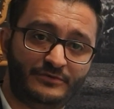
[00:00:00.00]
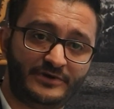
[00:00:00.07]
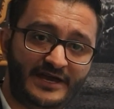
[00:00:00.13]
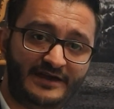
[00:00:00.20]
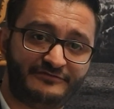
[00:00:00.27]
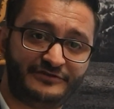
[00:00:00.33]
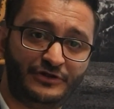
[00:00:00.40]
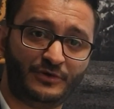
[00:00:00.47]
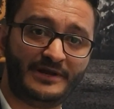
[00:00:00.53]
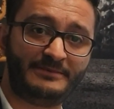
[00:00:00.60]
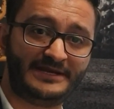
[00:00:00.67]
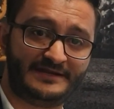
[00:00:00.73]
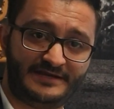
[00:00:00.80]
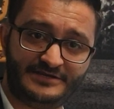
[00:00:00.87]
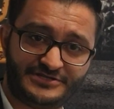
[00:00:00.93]
we have no
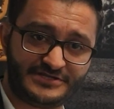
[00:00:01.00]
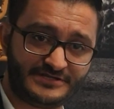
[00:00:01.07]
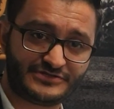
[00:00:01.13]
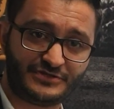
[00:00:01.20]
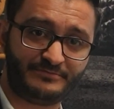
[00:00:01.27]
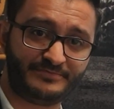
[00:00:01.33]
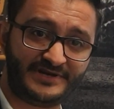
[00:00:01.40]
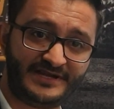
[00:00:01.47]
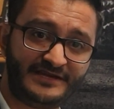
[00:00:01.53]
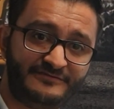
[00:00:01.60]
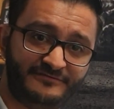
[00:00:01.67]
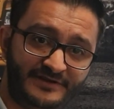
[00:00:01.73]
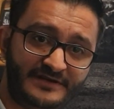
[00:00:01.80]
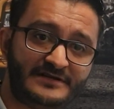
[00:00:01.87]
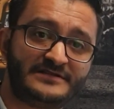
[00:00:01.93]
limitations on
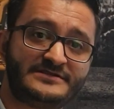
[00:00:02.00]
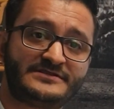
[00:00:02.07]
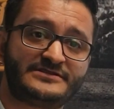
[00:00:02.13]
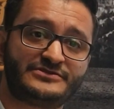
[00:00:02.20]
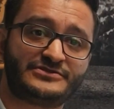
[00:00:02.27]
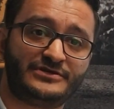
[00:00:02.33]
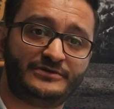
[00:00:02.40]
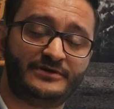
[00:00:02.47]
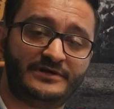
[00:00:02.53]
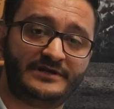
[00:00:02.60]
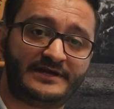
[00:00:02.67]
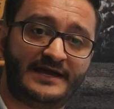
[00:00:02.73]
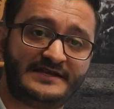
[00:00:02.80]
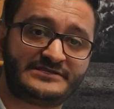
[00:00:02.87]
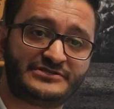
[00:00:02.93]
bringing vehicles. So
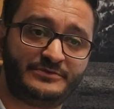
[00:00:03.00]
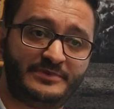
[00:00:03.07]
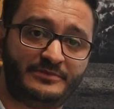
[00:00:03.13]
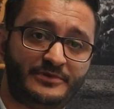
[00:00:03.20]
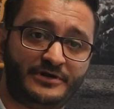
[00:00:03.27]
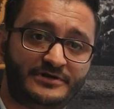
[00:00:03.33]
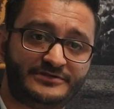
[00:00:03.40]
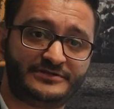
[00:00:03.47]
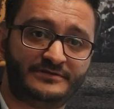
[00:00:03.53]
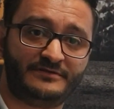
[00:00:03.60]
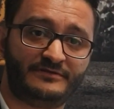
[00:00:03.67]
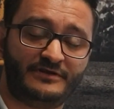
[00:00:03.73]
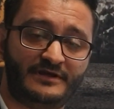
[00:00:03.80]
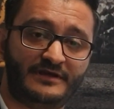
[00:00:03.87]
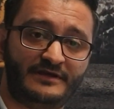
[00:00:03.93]
it has to be brought
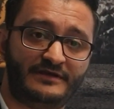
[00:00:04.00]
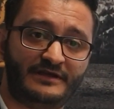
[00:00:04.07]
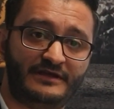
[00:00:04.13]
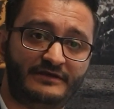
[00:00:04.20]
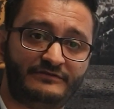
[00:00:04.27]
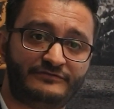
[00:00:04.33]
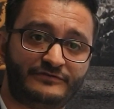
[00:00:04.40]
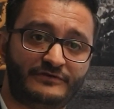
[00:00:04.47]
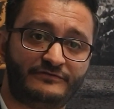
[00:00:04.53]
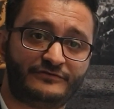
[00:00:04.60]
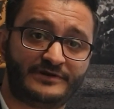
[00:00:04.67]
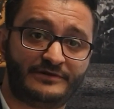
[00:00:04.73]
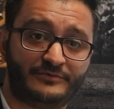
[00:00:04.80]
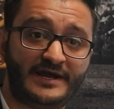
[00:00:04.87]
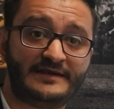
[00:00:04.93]
on uh, for,
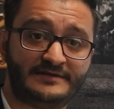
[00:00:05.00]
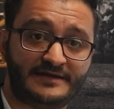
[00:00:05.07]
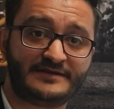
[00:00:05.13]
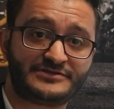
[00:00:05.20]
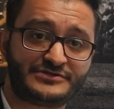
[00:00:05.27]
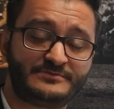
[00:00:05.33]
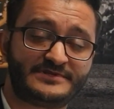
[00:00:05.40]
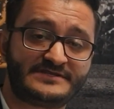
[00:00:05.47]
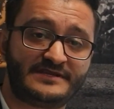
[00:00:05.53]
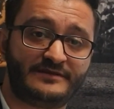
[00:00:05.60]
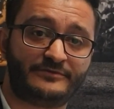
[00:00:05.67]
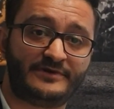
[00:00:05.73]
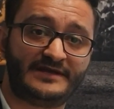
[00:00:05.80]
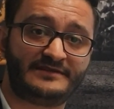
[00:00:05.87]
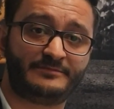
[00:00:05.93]
for, the right customers and
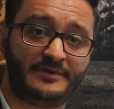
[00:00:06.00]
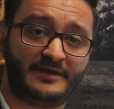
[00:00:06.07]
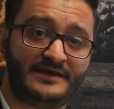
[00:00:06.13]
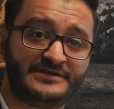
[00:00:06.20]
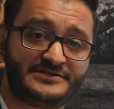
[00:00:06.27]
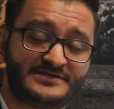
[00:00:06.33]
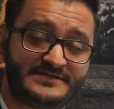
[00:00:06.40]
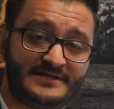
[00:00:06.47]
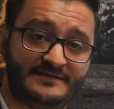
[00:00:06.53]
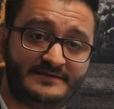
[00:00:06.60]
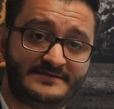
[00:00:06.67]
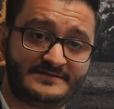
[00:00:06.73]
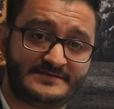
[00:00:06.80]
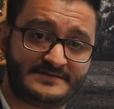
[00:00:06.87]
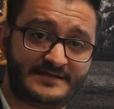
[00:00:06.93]
the right applications at
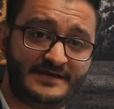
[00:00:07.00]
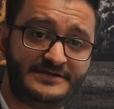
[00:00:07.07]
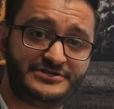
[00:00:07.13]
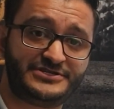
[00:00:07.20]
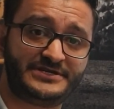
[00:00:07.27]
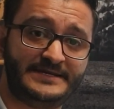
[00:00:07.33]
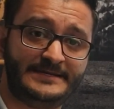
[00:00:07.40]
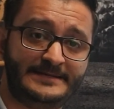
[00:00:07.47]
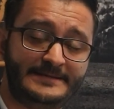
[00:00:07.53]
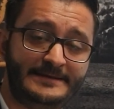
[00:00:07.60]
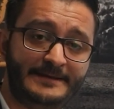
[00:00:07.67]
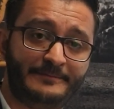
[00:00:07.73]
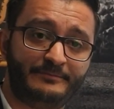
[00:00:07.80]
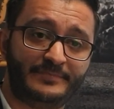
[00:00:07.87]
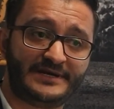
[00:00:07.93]
this stage.
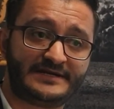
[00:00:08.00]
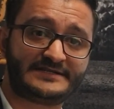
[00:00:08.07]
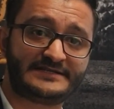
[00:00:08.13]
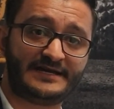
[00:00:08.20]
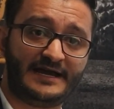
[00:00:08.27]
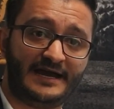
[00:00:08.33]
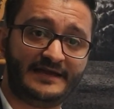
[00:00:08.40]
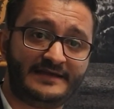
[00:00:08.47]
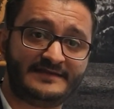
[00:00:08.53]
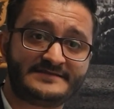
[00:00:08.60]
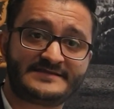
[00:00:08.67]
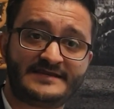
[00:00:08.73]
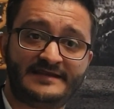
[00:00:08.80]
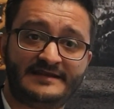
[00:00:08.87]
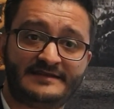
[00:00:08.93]
But uh, I can
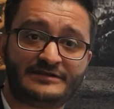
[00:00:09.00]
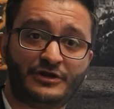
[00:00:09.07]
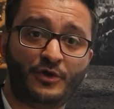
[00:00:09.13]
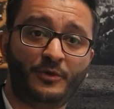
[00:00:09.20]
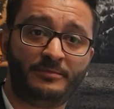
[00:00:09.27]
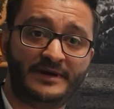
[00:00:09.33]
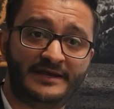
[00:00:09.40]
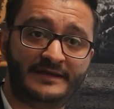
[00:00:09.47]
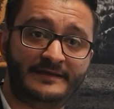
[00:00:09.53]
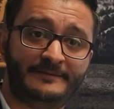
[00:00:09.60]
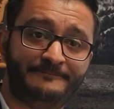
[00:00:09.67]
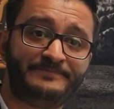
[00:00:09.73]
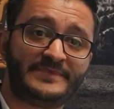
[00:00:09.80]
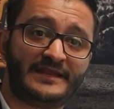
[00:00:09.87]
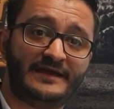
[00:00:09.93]
say that globally,
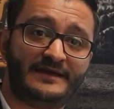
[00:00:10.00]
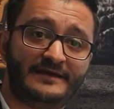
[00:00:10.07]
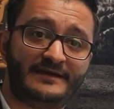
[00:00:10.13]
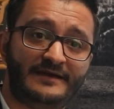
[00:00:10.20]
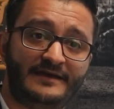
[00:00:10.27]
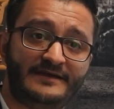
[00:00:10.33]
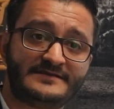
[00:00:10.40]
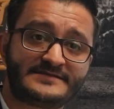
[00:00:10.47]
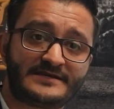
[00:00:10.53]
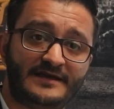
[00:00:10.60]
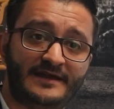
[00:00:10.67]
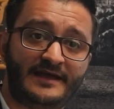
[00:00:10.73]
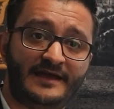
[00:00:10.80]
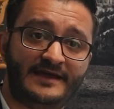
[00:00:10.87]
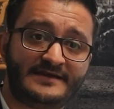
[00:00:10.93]
uh,
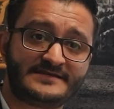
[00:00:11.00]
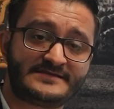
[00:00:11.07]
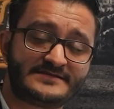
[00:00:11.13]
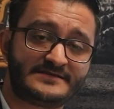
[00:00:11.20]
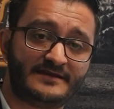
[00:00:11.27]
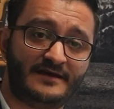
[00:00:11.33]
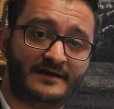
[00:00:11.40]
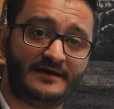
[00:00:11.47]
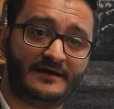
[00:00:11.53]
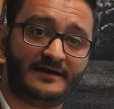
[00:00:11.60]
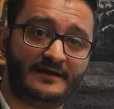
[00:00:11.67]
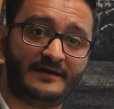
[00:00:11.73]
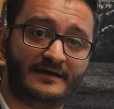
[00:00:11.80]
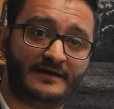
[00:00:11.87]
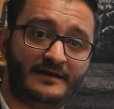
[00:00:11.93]
Scania has uh,
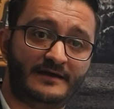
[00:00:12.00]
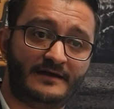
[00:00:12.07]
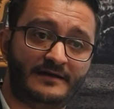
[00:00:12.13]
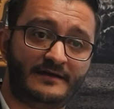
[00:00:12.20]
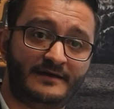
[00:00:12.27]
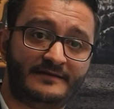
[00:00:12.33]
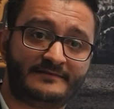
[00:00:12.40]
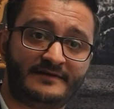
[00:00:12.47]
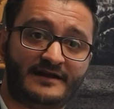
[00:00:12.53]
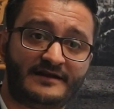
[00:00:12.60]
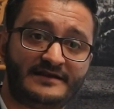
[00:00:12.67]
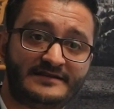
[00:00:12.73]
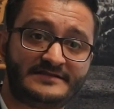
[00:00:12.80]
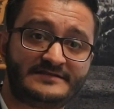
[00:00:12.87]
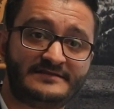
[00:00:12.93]
a, a
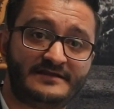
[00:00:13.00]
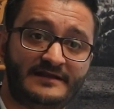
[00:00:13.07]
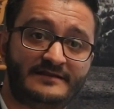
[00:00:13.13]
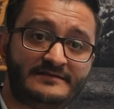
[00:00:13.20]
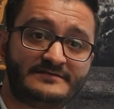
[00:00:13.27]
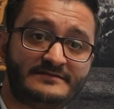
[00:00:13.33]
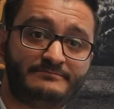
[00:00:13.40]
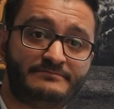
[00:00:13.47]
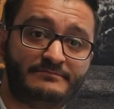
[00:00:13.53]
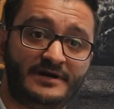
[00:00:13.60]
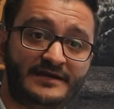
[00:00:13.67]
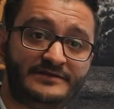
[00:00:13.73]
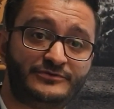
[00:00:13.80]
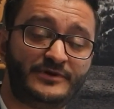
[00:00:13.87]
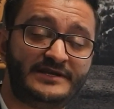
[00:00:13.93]
target that uh,
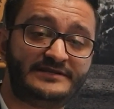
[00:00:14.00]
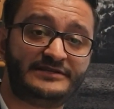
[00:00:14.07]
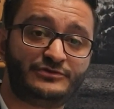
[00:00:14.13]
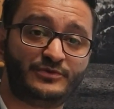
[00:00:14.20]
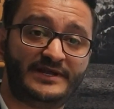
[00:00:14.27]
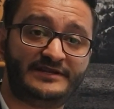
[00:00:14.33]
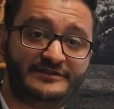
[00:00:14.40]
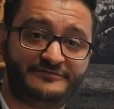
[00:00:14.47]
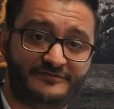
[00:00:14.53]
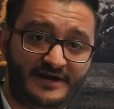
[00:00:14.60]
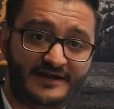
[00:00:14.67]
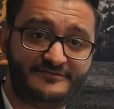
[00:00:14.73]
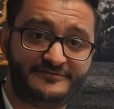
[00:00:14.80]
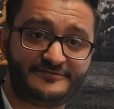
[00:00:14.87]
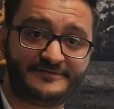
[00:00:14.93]
by
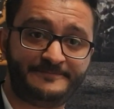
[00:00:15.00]
2025,